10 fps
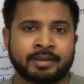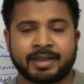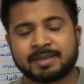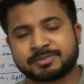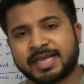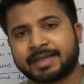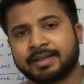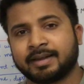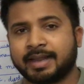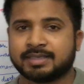Krebs
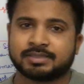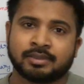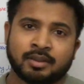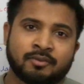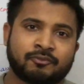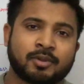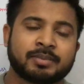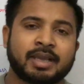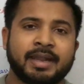cycle, and from the